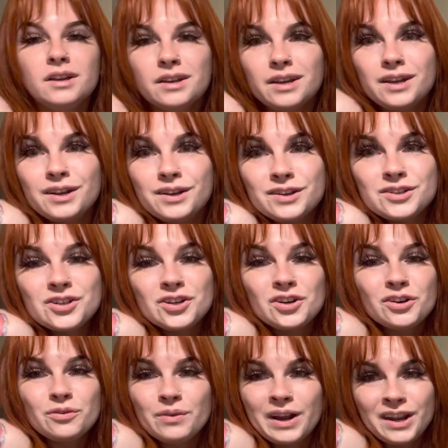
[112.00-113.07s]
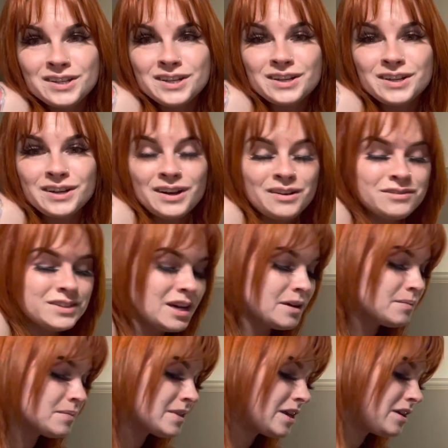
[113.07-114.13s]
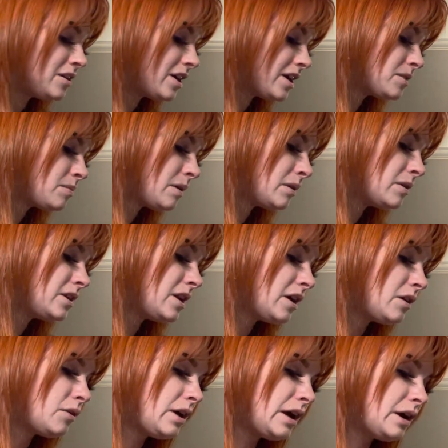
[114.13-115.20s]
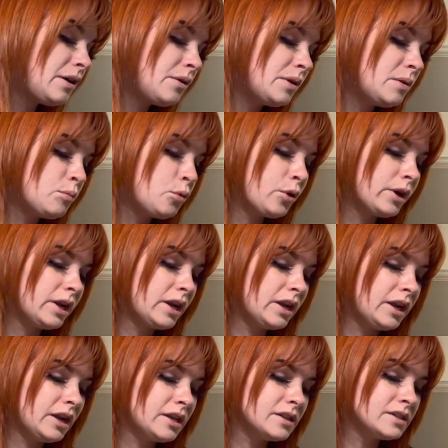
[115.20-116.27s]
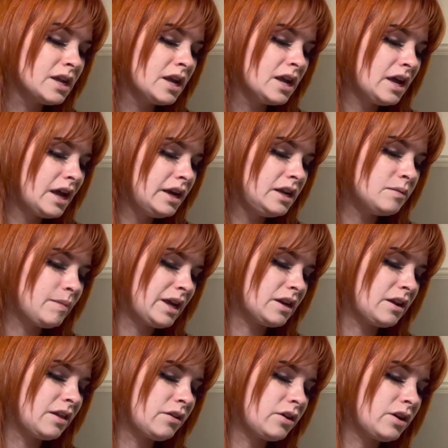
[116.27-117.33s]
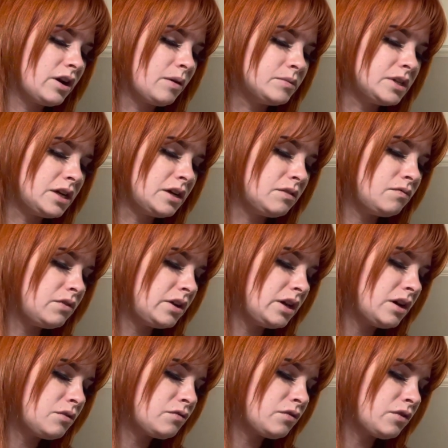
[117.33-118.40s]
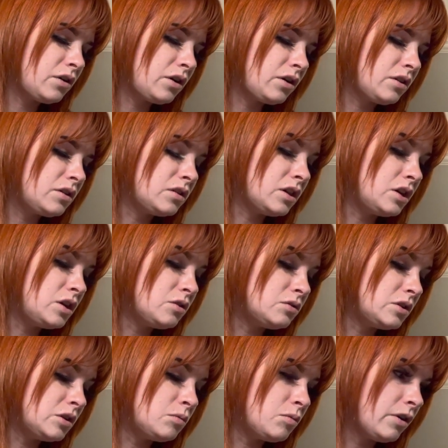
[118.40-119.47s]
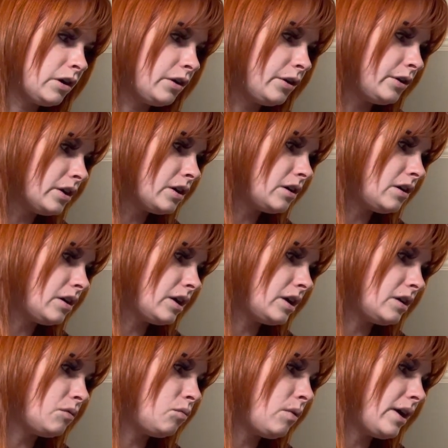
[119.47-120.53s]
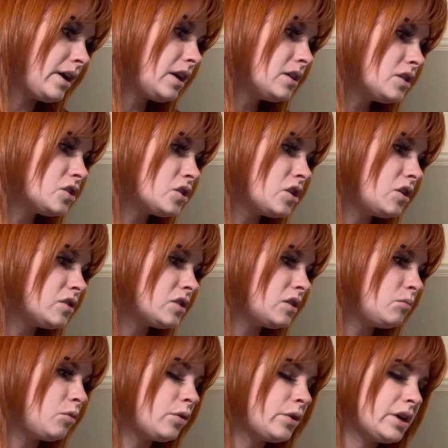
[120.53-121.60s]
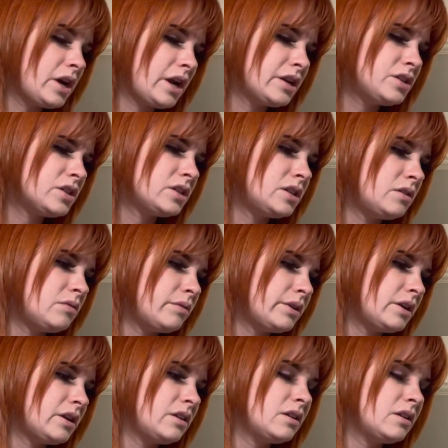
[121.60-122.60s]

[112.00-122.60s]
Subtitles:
conditioner ranted enough times that you guys probably know how important it is. I need to make another updated video for the YouTube world on why conditioners are important. I just did one,